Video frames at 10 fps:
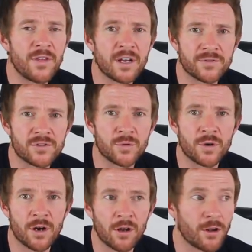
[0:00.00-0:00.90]
I think I've still
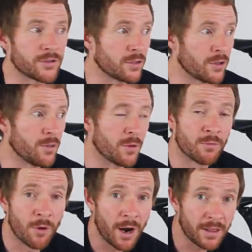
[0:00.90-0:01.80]
got a lot to learn with
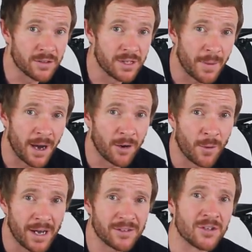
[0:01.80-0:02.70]
riding the Zipp
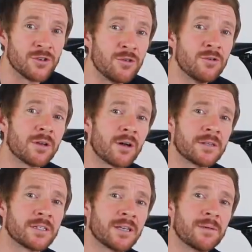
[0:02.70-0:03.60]
808s and
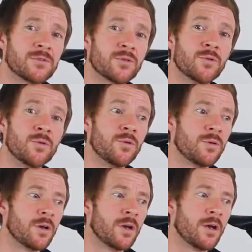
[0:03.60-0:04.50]
utilizing them to